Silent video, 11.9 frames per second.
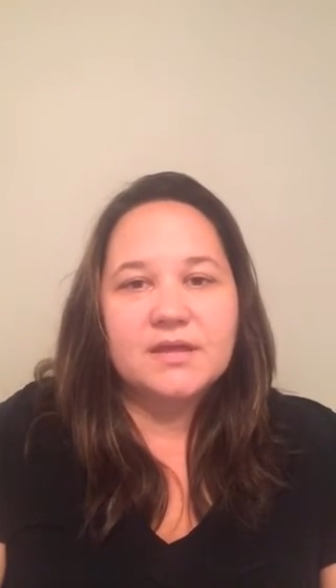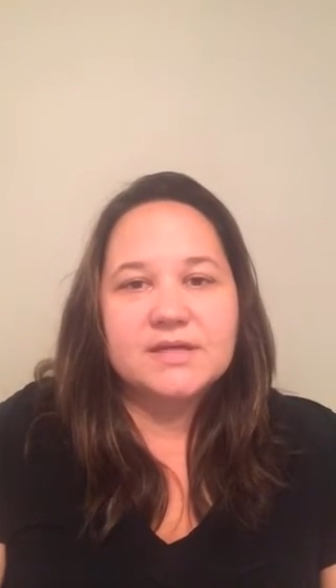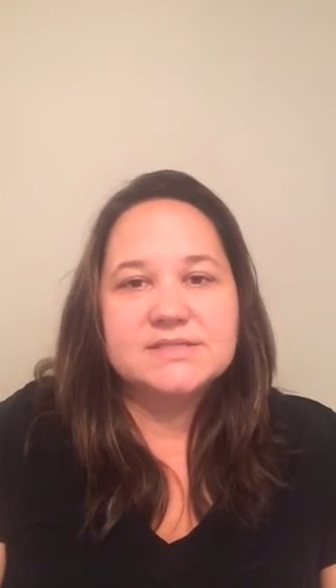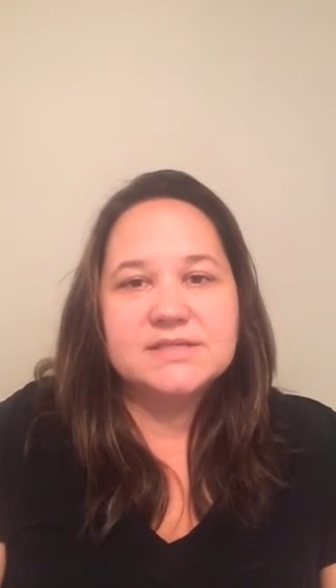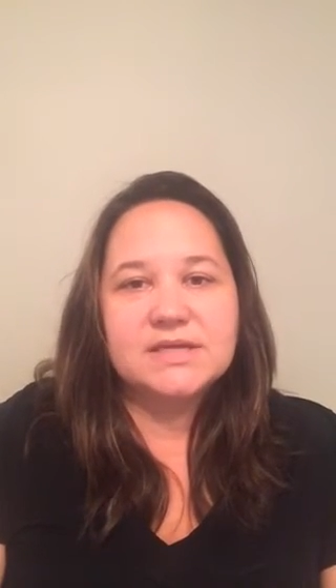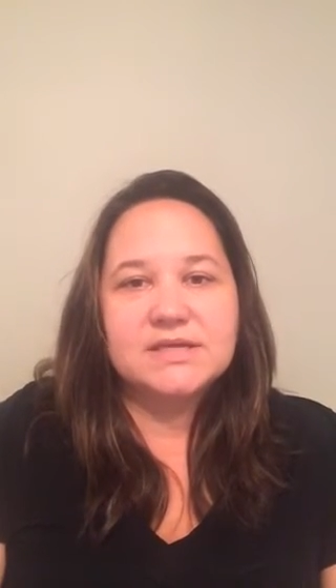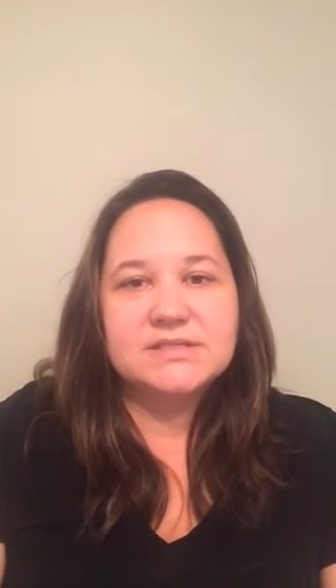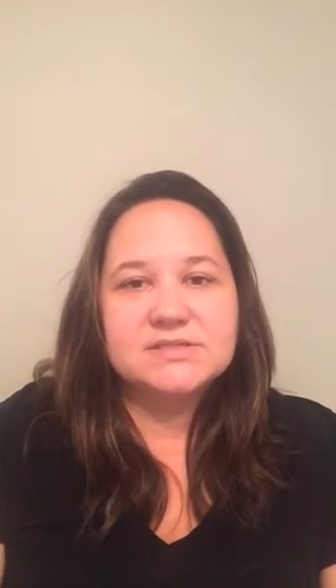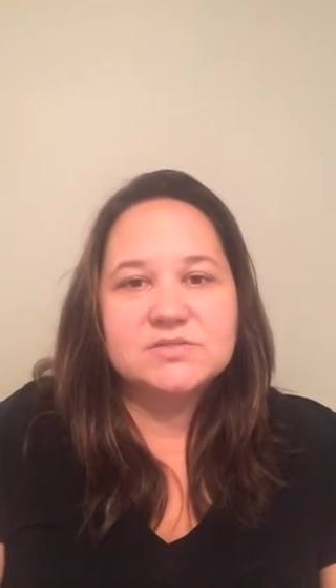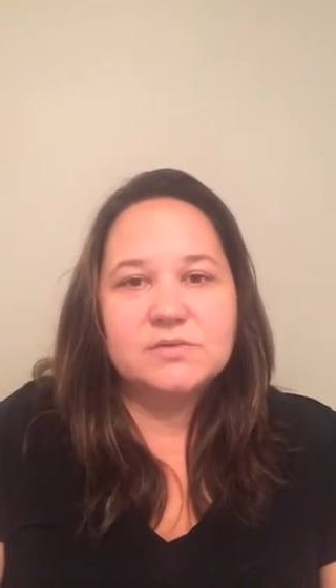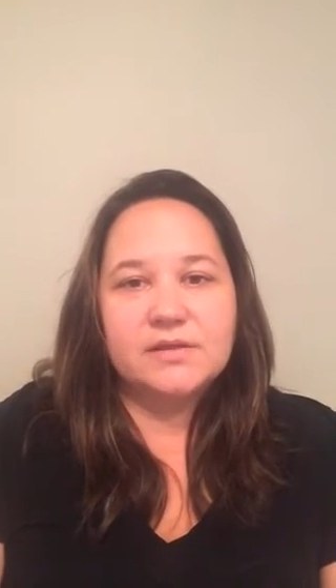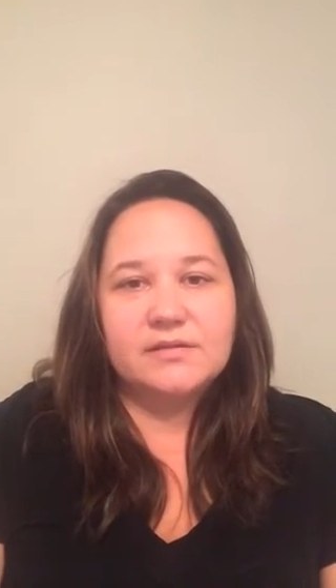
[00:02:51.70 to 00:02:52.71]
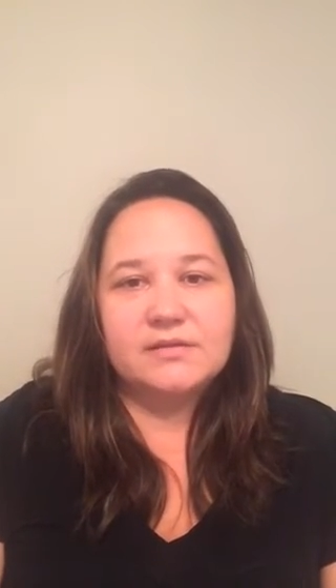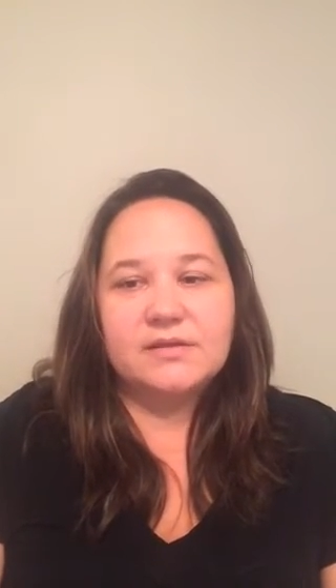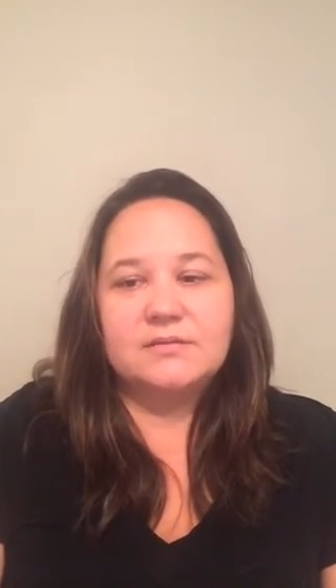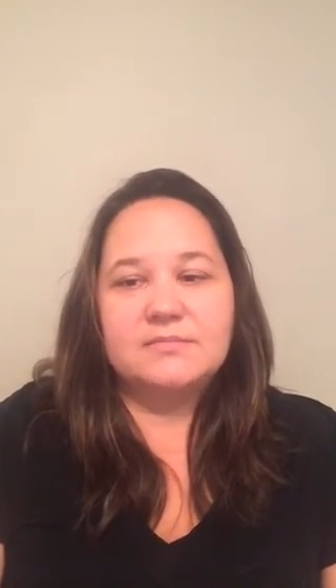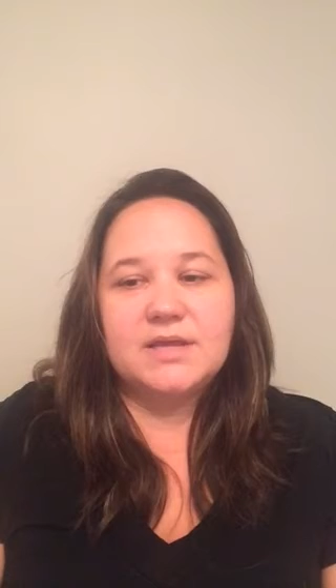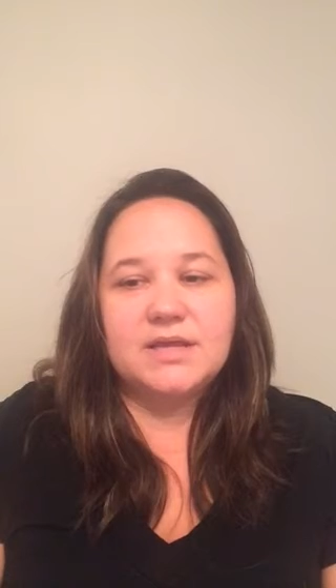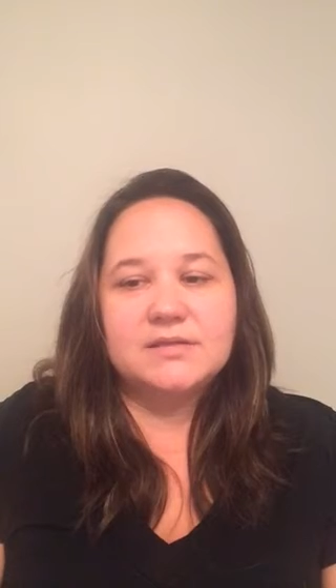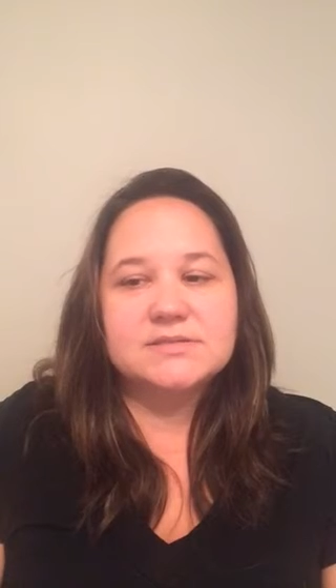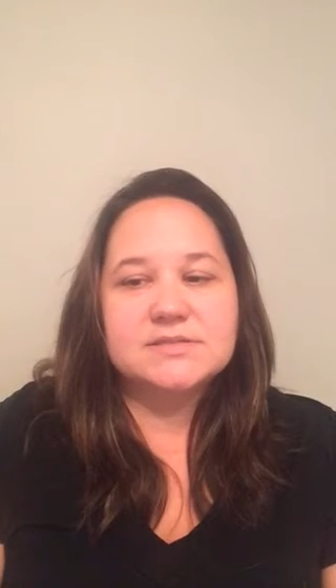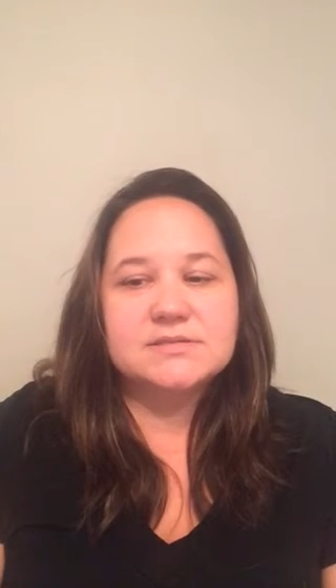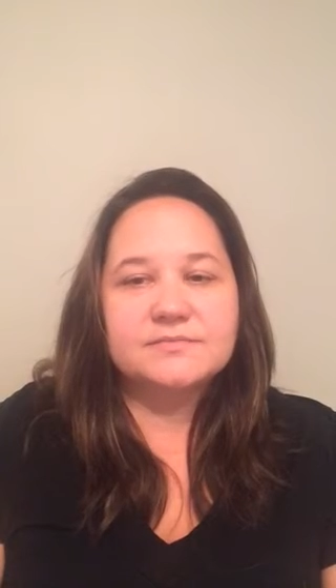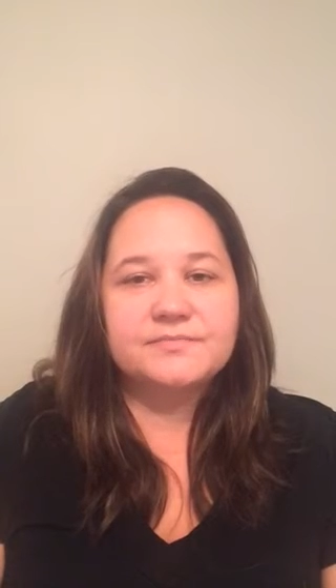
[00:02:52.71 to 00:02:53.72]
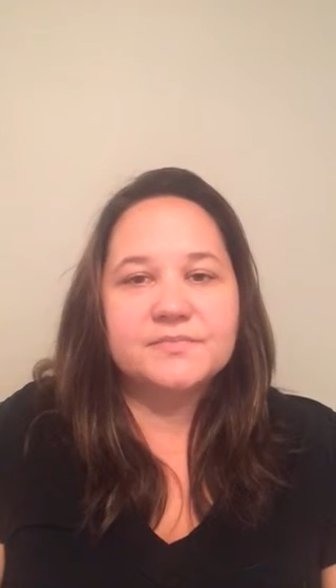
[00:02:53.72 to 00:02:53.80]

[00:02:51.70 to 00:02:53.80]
as an end rather than a means.